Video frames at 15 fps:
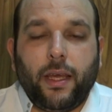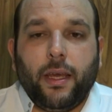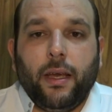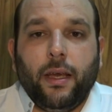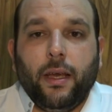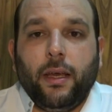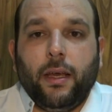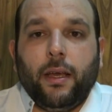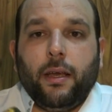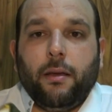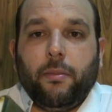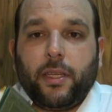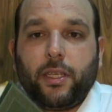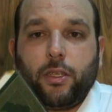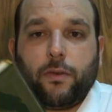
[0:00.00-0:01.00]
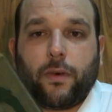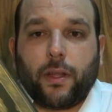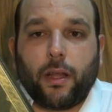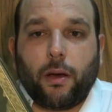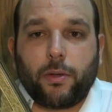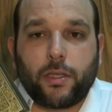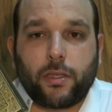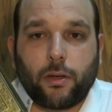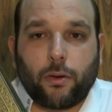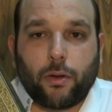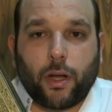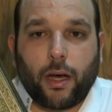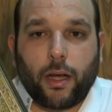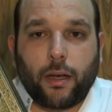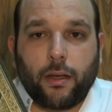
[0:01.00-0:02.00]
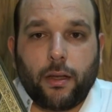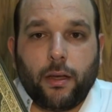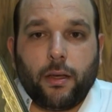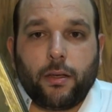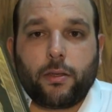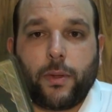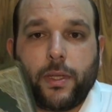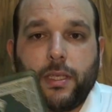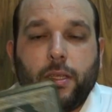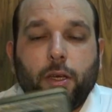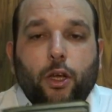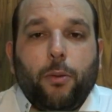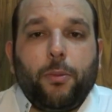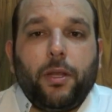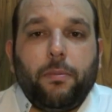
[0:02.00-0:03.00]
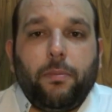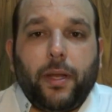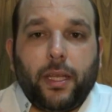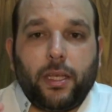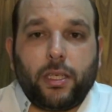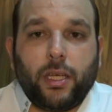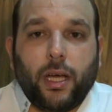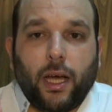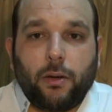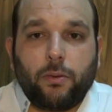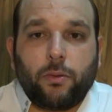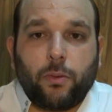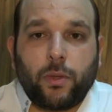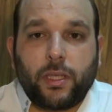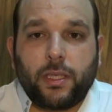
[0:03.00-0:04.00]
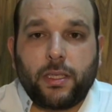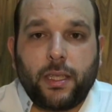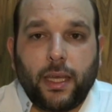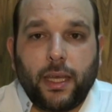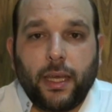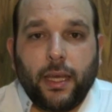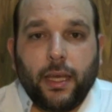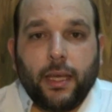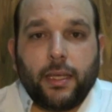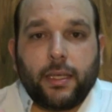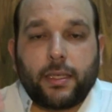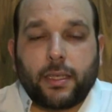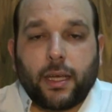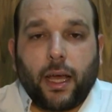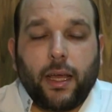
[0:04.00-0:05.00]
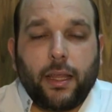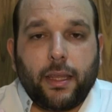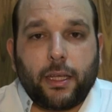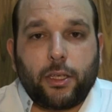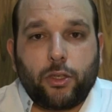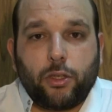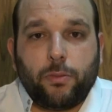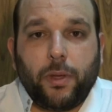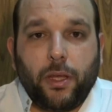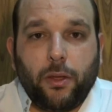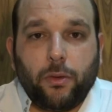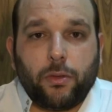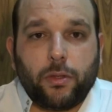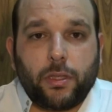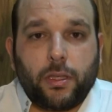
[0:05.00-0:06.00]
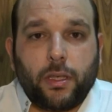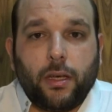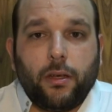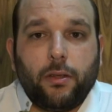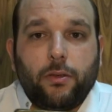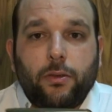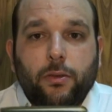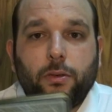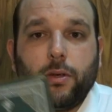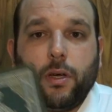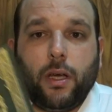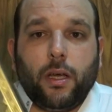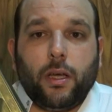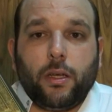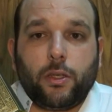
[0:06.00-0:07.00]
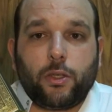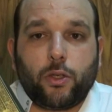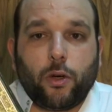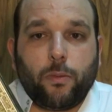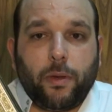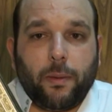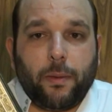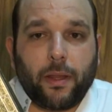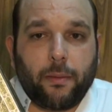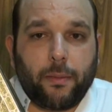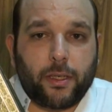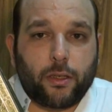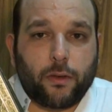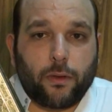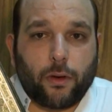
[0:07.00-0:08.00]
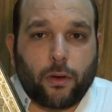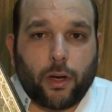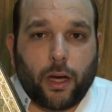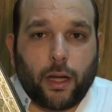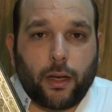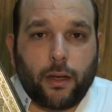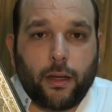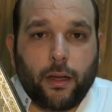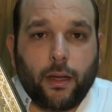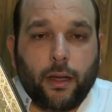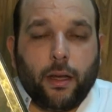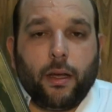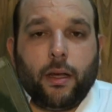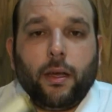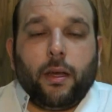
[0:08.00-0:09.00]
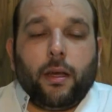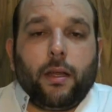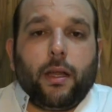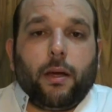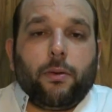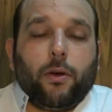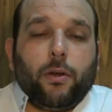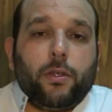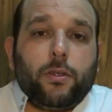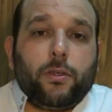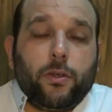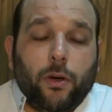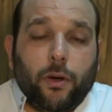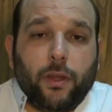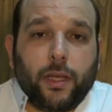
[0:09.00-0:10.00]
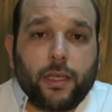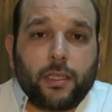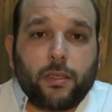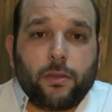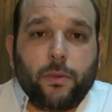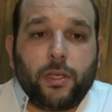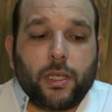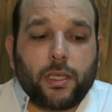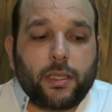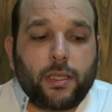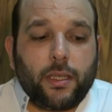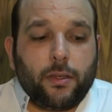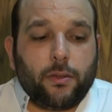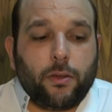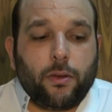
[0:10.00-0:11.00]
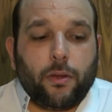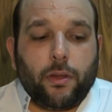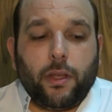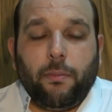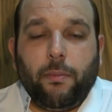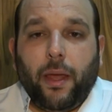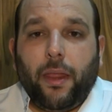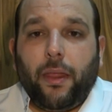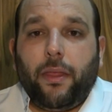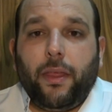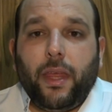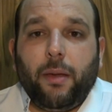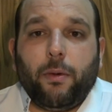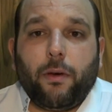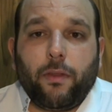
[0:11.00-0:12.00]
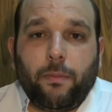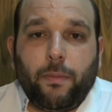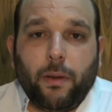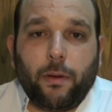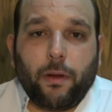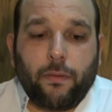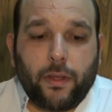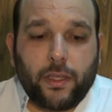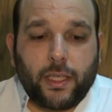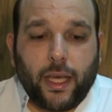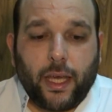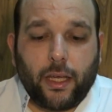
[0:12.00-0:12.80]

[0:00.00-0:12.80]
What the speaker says: the message of Allah, which is the Quran. So what's the common bridge? What is the sign that should be used to show people the message of the Quran? Now, in order to know this, we just need to know the main theme of the people of this